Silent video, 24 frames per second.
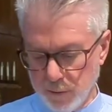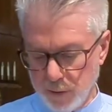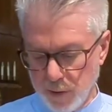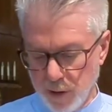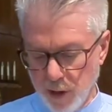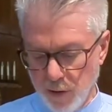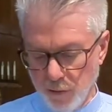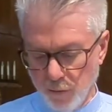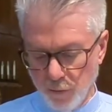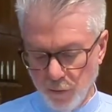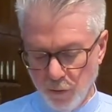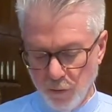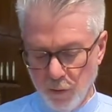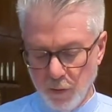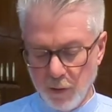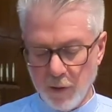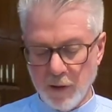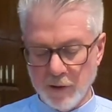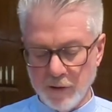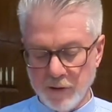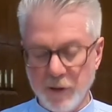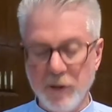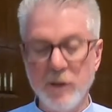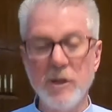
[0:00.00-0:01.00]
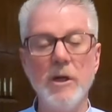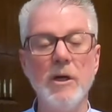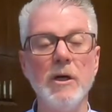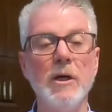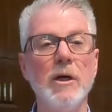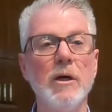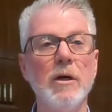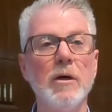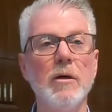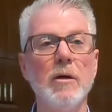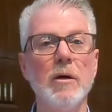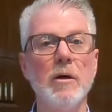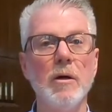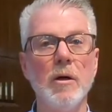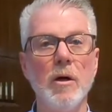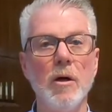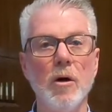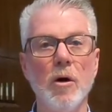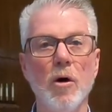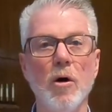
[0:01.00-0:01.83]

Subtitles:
and rule as king